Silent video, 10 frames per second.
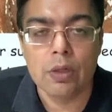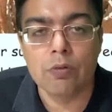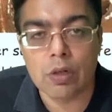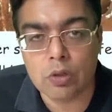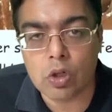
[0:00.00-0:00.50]

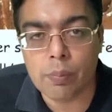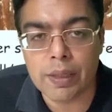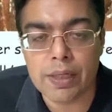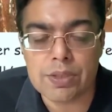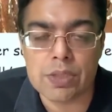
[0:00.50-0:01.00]
One of the
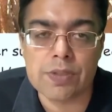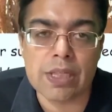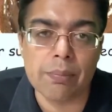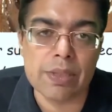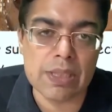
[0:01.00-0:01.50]
complications which
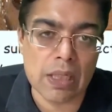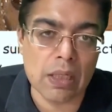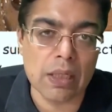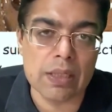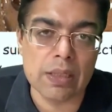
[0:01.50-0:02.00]
can be seen
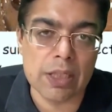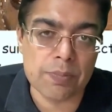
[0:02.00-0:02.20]
in these